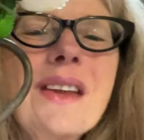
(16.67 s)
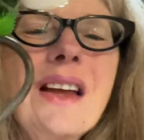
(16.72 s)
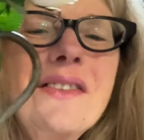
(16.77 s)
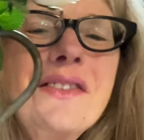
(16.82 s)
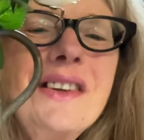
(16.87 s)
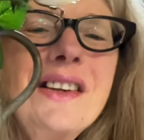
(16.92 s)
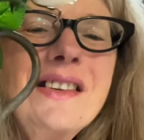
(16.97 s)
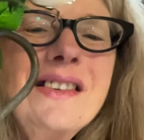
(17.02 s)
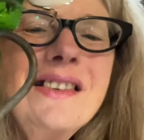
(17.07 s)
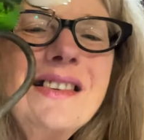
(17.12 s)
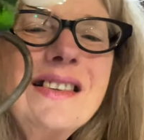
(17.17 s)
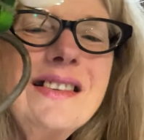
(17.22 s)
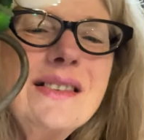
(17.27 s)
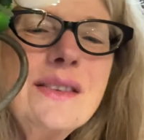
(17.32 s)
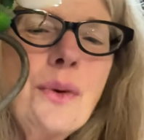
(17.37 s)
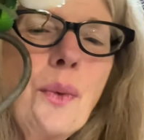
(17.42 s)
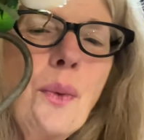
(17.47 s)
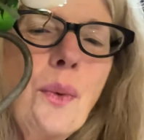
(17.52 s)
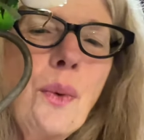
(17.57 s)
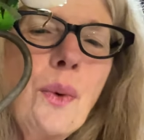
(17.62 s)
This is
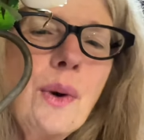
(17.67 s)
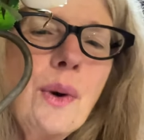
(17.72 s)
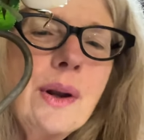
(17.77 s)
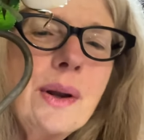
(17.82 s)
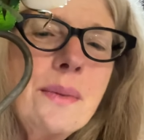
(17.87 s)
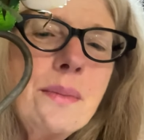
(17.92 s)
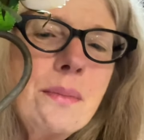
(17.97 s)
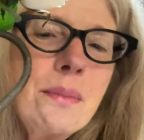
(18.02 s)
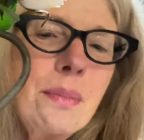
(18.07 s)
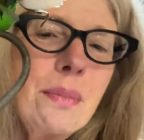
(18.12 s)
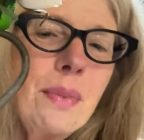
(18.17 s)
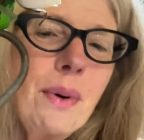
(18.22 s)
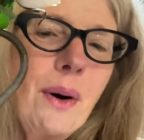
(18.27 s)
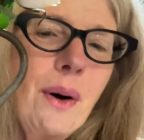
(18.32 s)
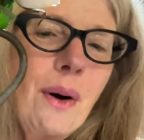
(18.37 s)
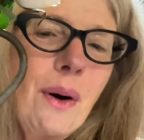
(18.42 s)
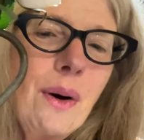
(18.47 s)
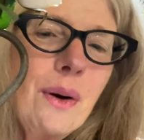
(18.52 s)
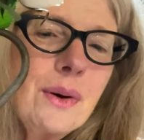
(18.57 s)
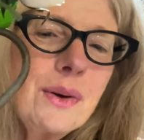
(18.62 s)
all
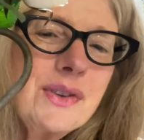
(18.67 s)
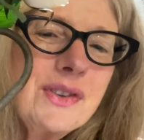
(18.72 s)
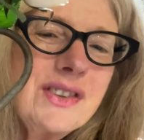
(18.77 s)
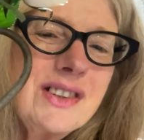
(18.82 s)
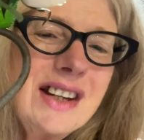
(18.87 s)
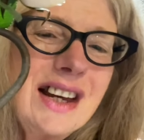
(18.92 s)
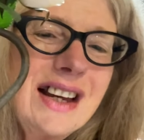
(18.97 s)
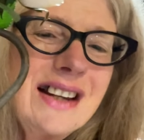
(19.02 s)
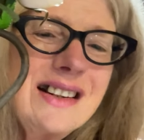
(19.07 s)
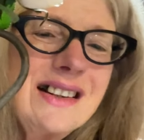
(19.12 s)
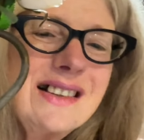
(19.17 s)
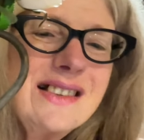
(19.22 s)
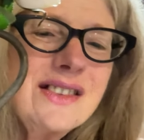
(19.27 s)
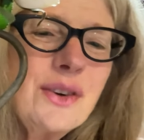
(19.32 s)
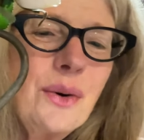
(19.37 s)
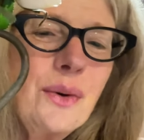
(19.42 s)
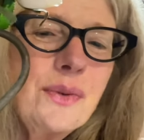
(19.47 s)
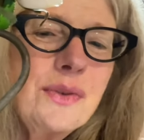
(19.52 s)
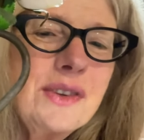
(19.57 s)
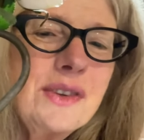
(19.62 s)
embossed and it's
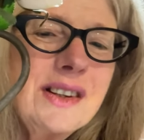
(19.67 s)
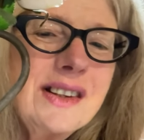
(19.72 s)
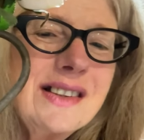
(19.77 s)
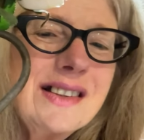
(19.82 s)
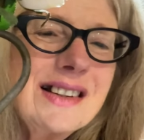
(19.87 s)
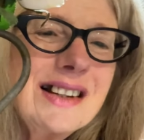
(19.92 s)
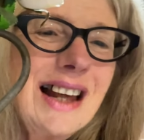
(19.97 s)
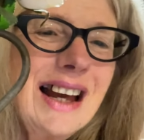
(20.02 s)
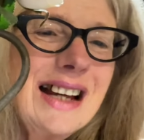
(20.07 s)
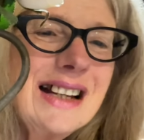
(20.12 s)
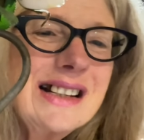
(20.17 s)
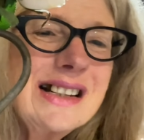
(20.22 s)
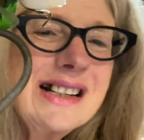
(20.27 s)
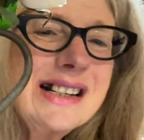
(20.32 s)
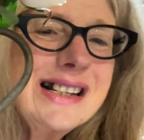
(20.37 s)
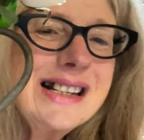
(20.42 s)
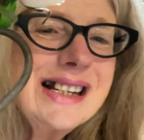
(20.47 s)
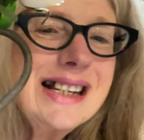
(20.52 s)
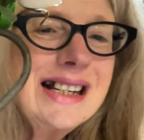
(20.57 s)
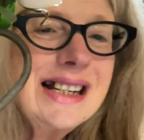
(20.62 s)
on this like
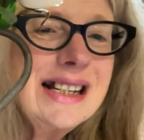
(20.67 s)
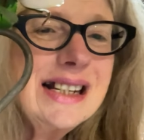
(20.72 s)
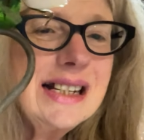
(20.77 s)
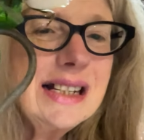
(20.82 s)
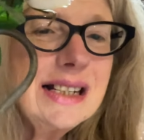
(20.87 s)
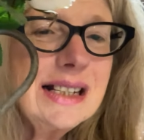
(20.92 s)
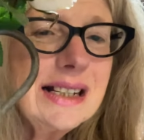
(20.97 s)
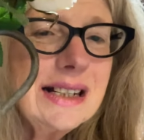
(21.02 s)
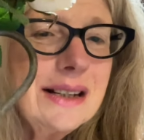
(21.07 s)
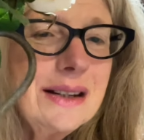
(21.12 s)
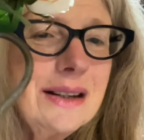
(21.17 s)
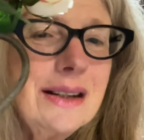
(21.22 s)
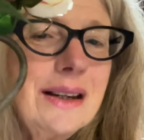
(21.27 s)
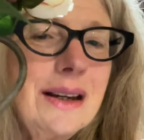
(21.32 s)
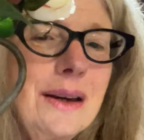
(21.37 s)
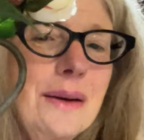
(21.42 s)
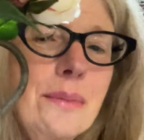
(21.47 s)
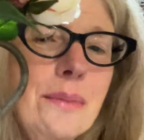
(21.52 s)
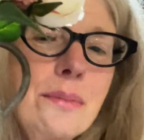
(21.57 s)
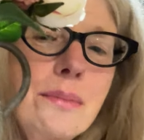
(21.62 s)
tin
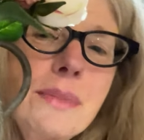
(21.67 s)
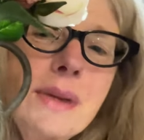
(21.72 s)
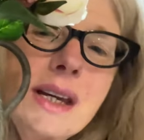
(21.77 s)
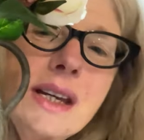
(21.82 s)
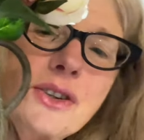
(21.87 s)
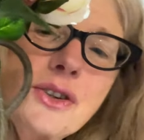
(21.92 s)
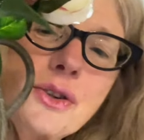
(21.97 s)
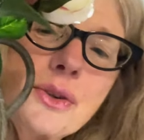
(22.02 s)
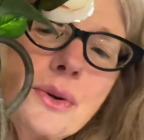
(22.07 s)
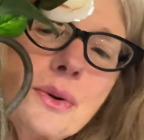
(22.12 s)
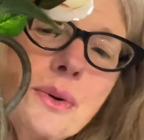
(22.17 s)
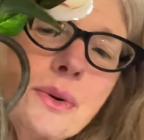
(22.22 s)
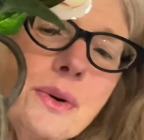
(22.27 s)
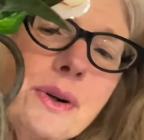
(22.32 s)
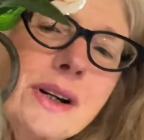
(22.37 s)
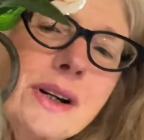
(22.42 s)
metal.